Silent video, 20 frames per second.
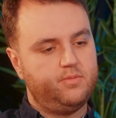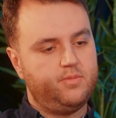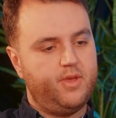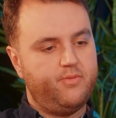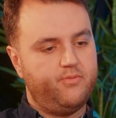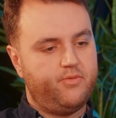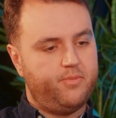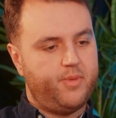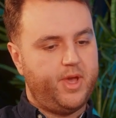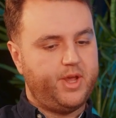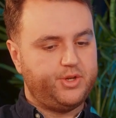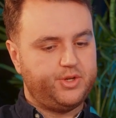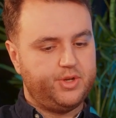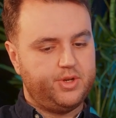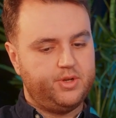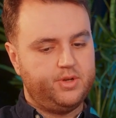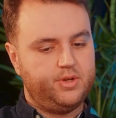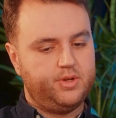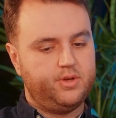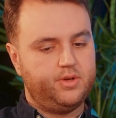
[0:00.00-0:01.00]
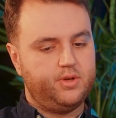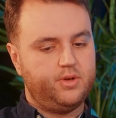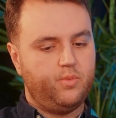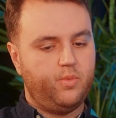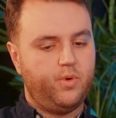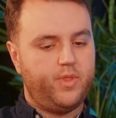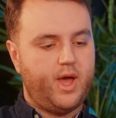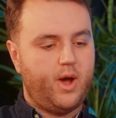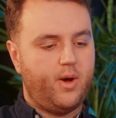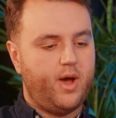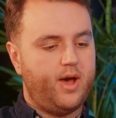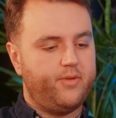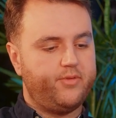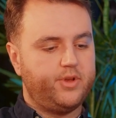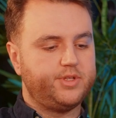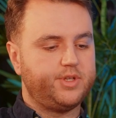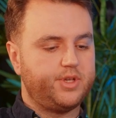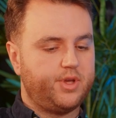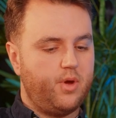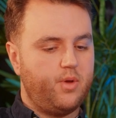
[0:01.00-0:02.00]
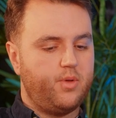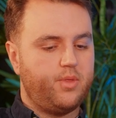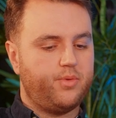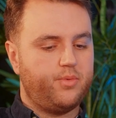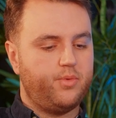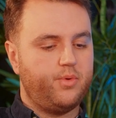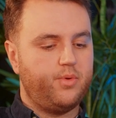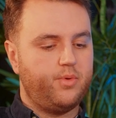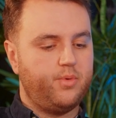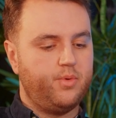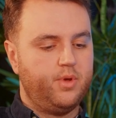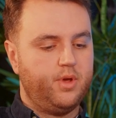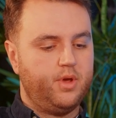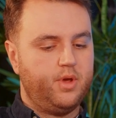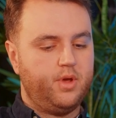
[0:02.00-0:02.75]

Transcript: information without having to go through,